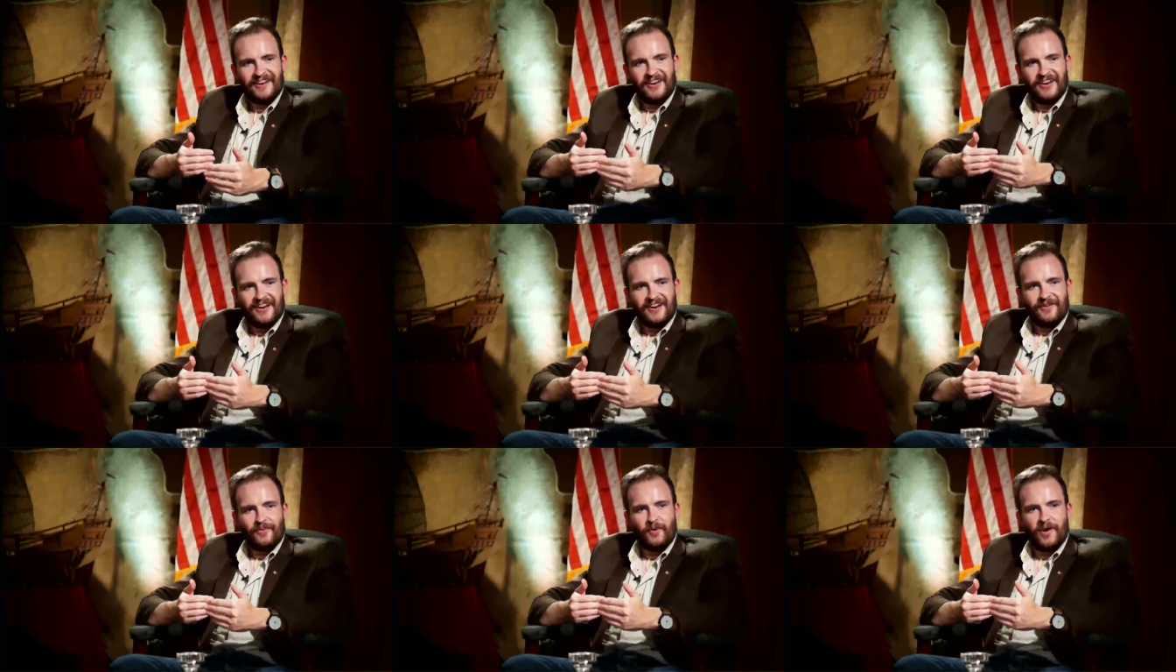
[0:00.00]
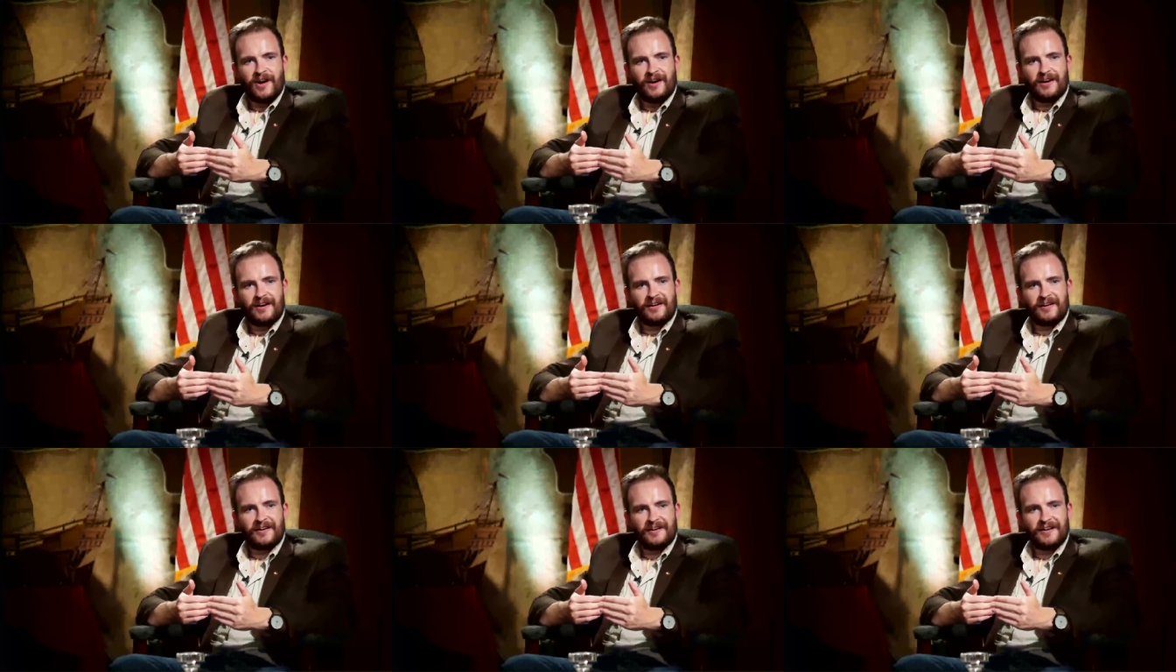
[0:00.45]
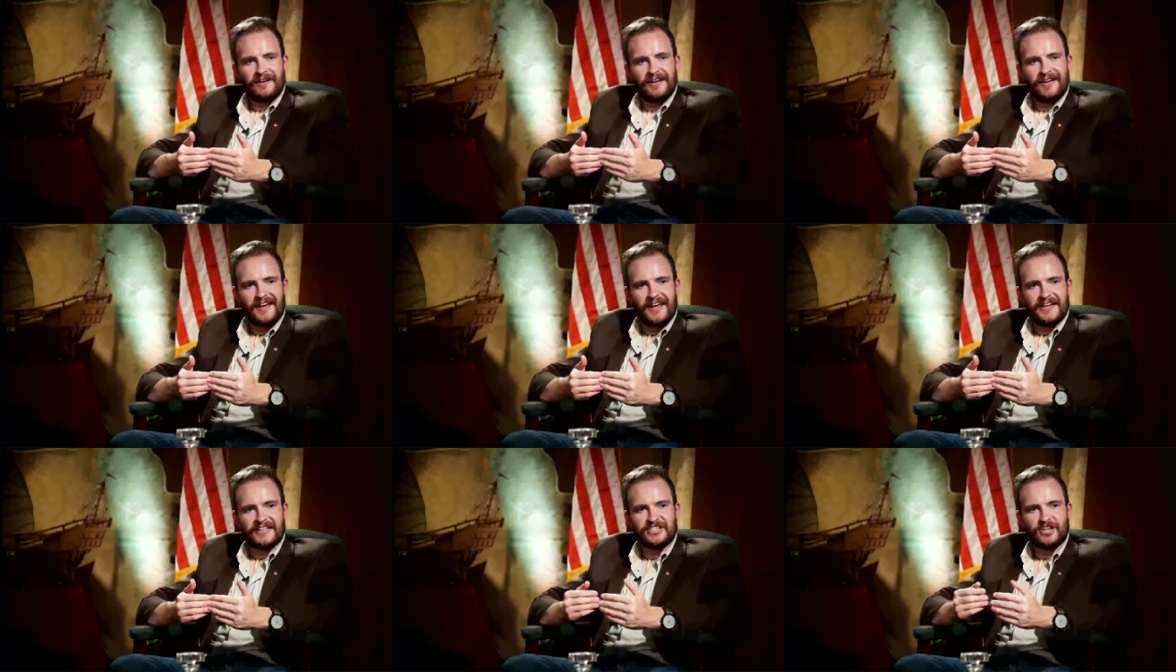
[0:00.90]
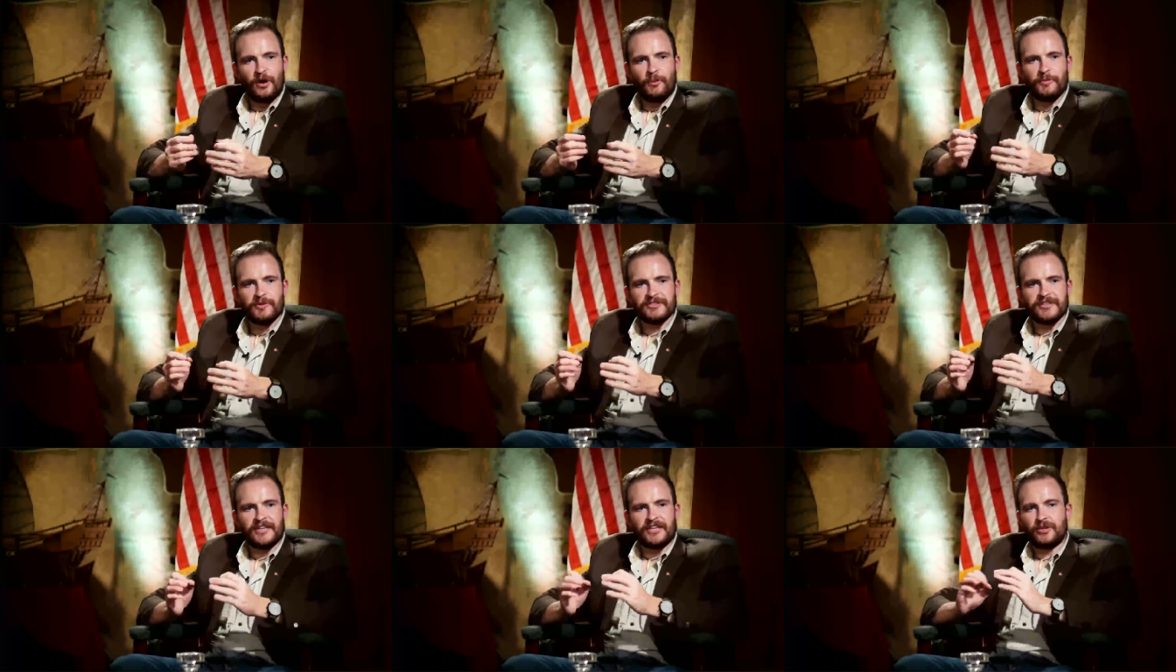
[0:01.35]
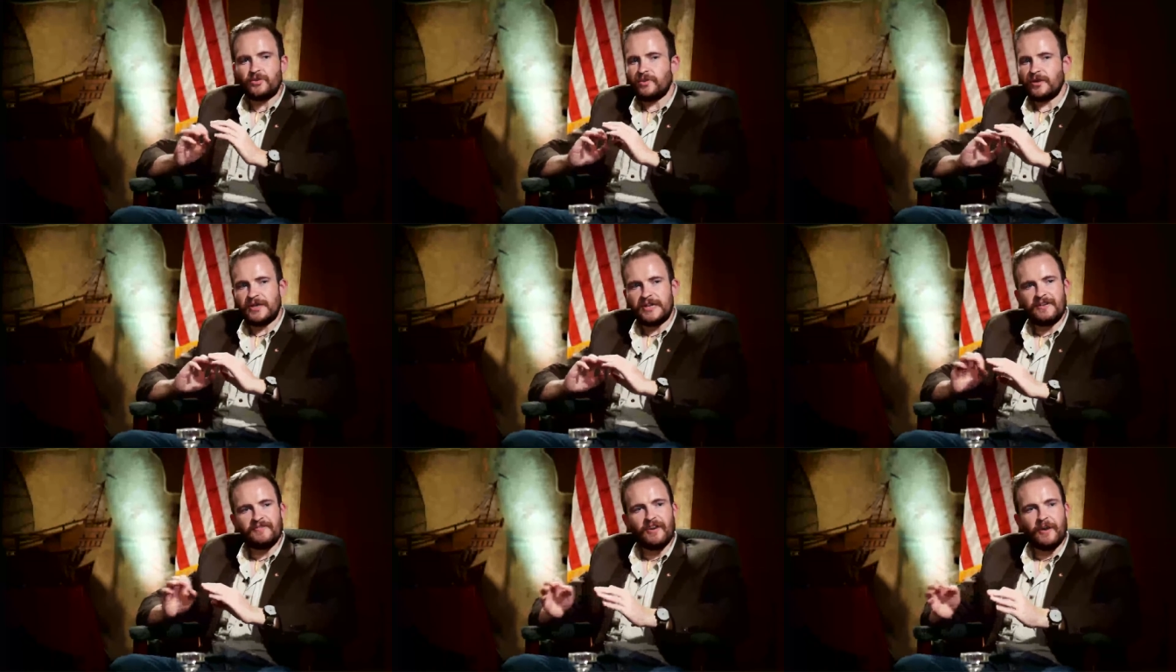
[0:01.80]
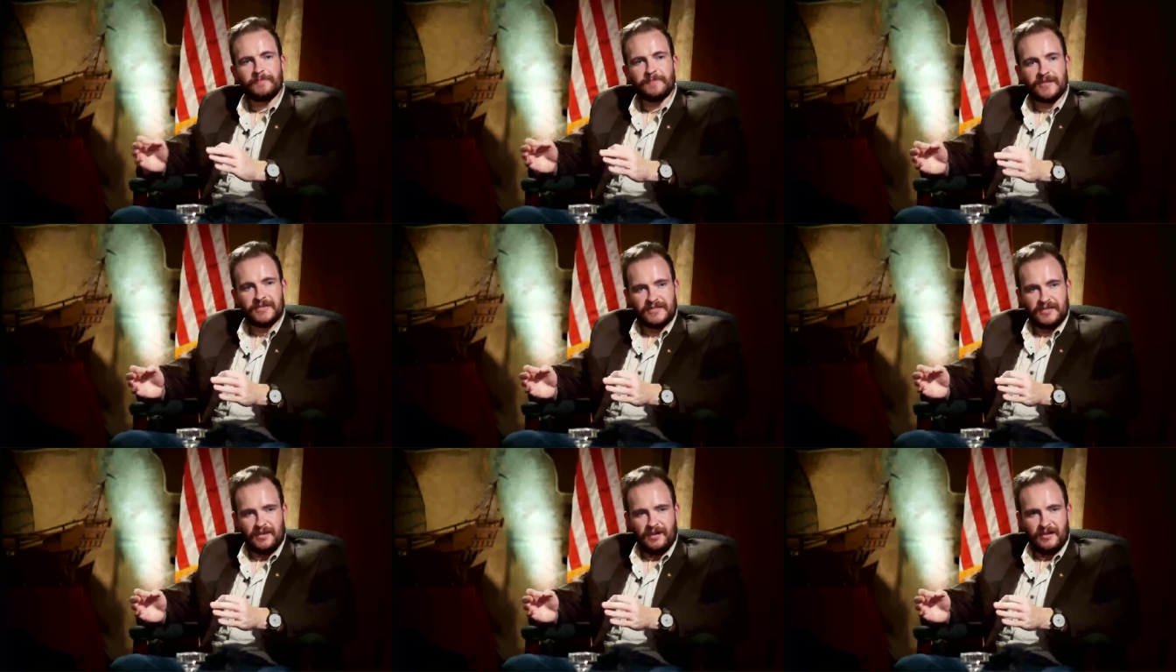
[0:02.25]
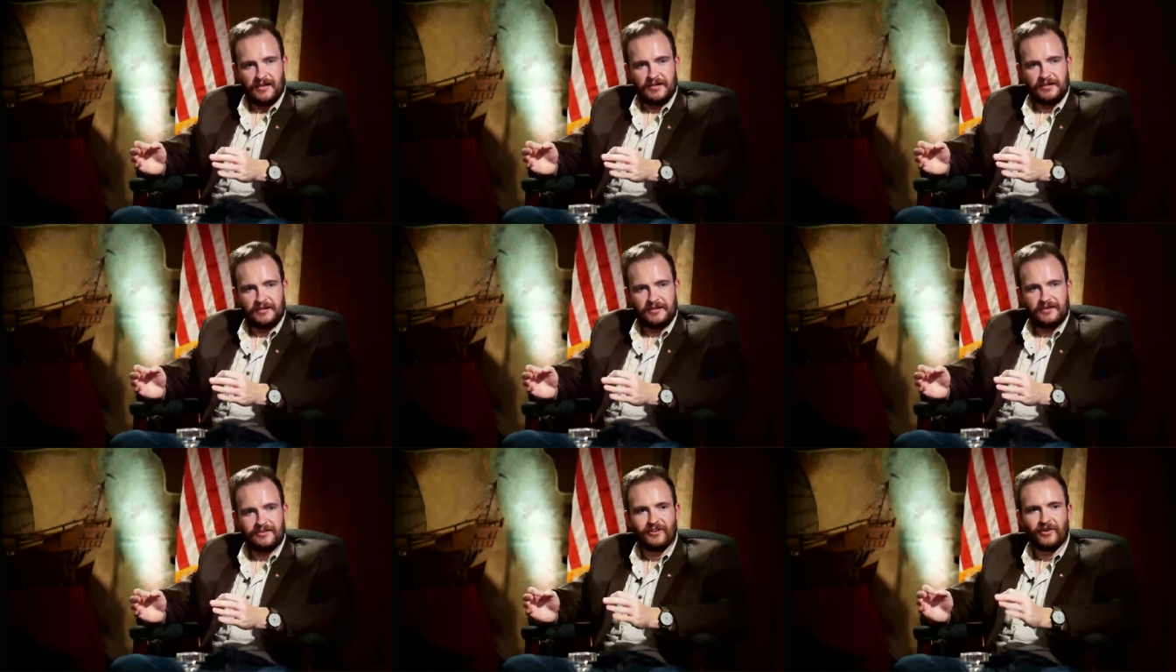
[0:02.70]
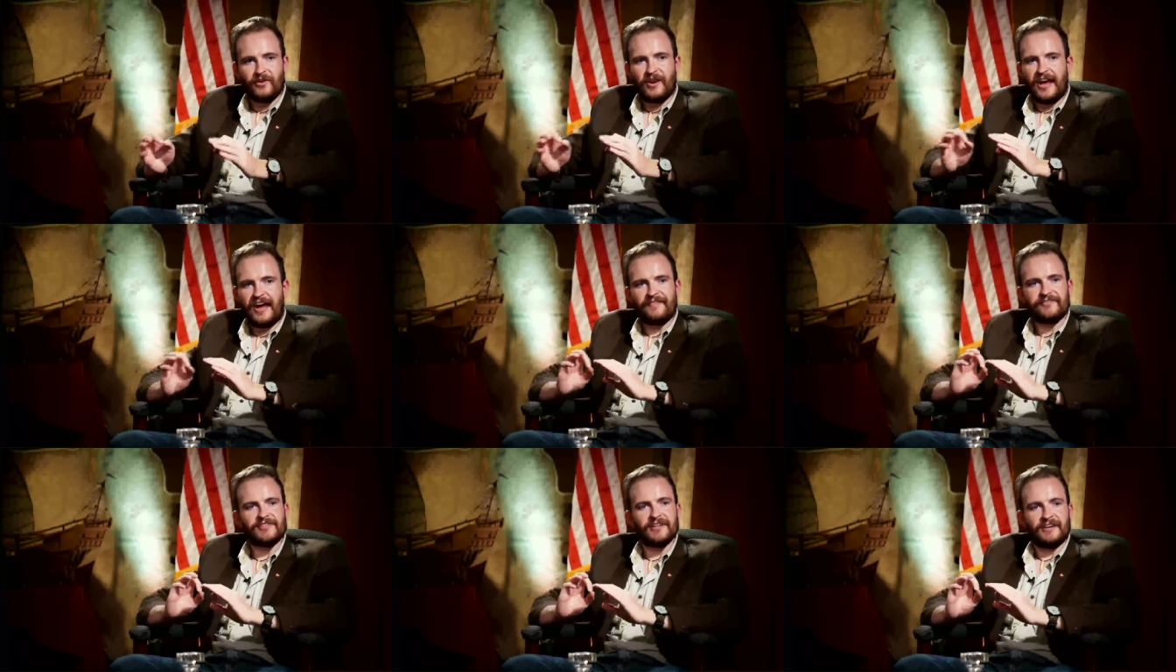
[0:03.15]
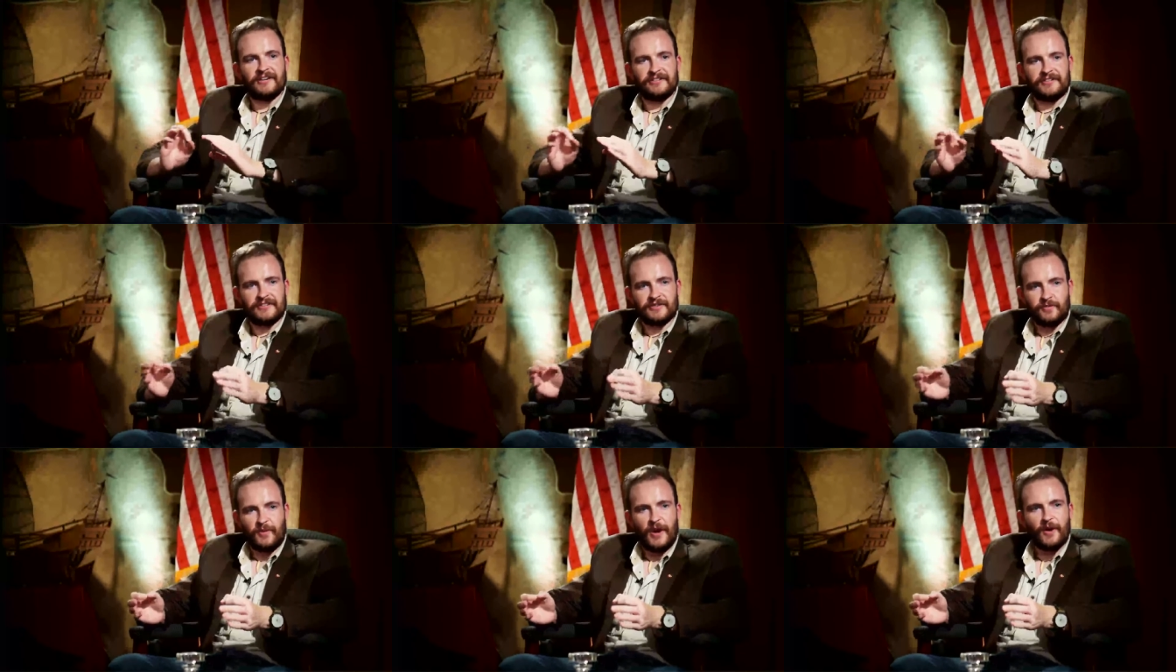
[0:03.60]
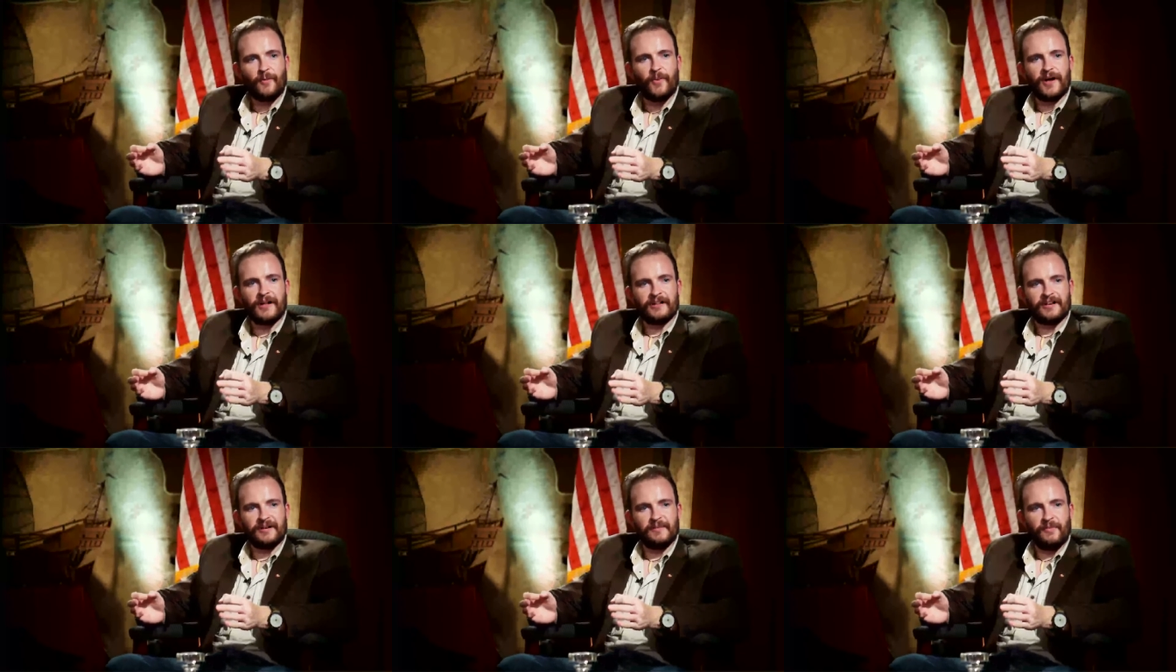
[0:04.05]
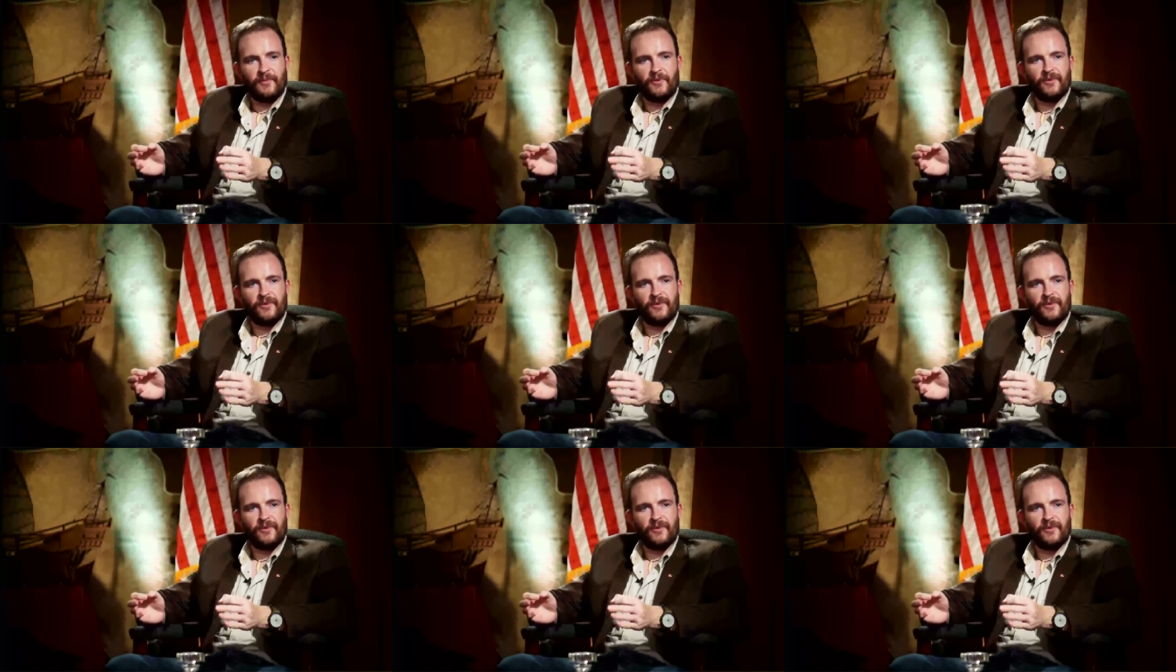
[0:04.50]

where it's almost like you could give up this hunt. You don't have to hunt this white whale anymore.